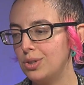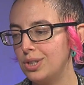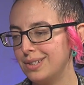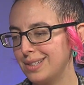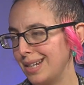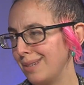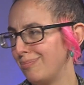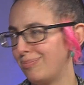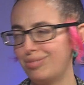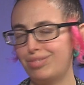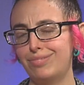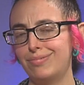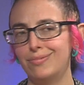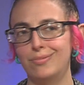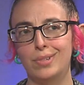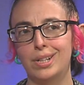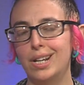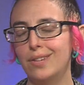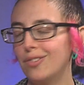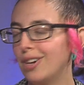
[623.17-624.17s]
she's like,
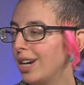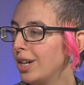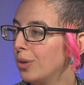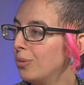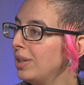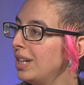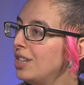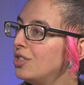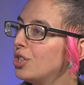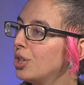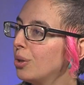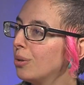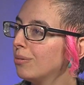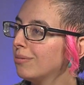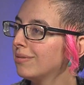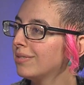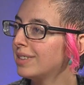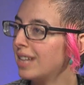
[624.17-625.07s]
whatever, I don't need you.